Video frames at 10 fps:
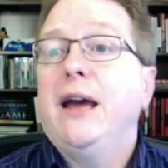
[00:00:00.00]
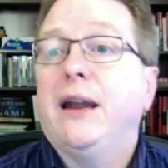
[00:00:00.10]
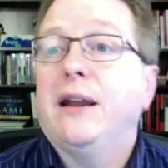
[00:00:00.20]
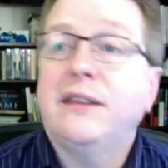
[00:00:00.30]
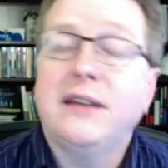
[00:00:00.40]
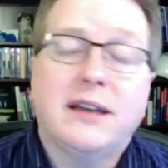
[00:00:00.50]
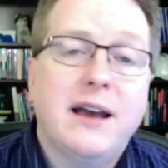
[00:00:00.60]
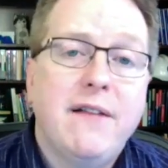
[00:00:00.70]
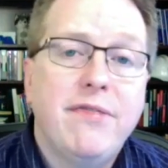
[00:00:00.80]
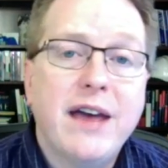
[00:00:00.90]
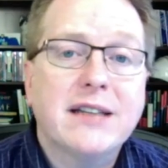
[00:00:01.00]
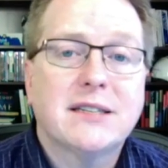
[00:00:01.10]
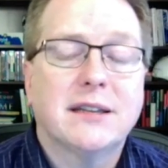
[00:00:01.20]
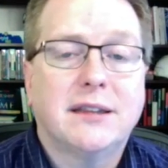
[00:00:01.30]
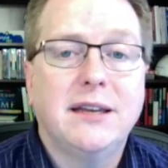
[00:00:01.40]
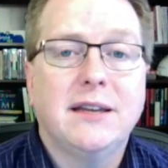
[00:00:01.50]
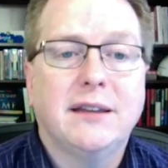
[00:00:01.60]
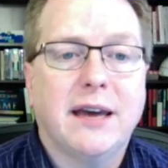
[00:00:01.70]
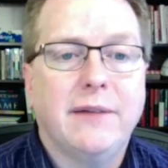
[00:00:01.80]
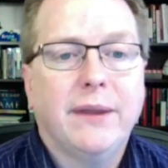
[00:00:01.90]
And I think that's the thing
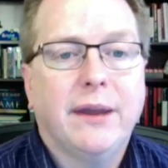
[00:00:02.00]
that